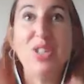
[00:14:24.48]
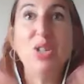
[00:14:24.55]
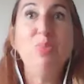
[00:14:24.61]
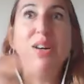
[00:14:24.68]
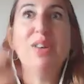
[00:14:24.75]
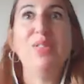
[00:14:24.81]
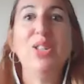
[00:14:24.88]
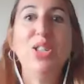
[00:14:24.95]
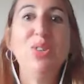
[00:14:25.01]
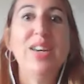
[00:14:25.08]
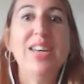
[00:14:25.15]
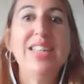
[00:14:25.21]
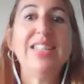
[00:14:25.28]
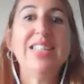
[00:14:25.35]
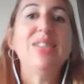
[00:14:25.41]
to be able to do
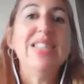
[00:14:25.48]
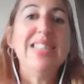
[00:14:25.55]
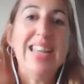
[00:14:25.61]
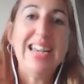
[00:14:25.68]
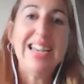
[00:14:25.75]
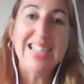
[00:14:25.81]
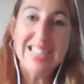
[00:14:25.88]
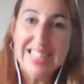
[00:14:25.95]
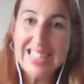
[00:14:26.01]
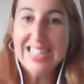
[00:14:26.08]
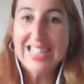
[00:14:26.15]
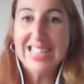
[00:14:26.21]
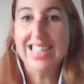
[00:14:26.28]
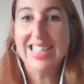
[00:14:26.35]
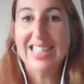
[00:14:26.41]
it. So it's that
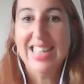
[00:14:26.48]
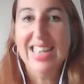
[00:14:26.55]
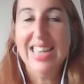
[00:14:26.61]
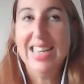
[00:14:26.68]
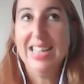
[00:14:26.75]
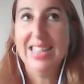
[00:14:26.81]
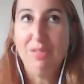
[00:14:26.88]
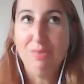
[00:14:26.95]
consistency and